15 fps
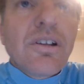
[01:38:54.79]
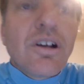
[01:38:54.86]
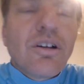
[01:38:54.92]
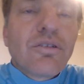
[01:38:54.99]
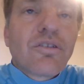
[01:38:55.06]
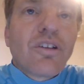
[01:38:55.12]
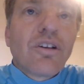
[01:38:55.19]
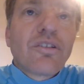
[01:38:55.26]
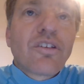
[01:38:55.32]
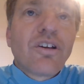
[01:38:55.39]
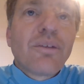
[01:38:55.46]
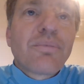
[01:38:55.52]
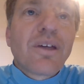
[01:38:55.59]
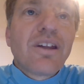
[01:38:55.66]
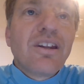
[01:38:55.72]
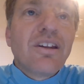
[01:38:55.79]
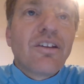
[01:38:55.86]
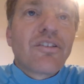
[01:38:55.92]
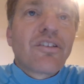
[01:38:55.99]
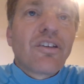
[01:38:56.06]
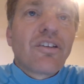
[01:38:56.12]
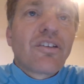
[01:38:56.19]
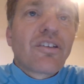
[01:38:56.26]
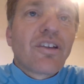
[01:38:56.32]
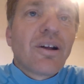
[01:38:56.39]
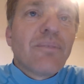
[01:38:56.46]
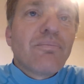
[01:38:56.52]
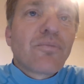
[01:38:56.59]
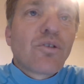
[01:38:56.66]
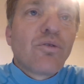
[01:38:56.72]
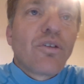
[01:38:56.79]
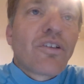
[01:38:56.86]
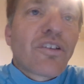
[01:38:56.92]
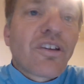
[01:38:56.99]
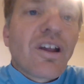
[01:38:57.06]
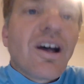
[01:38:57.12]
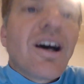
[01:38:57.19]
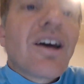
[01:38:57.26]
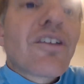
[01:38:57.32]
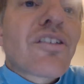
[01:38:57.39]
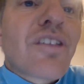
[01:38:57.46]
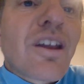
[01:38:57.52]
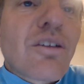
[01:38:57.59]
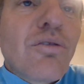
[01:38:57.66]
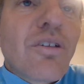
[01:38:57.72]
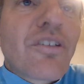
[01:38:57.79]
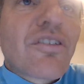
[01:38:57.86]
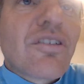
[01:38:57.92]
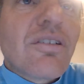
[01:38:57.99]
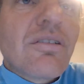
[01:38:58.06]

I'll type that in as Chris asked that question.